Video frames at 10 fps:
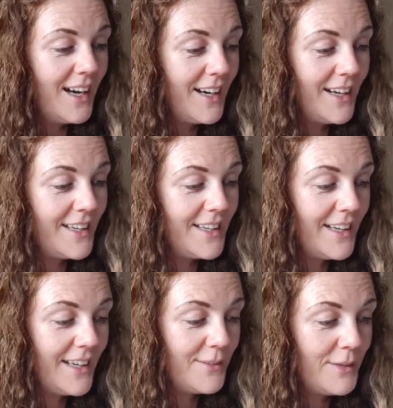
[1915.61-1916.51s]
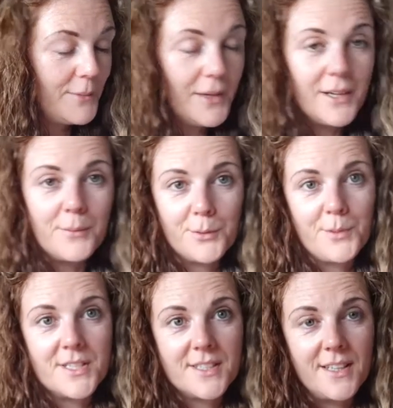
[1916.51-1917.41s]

I'm not a book person.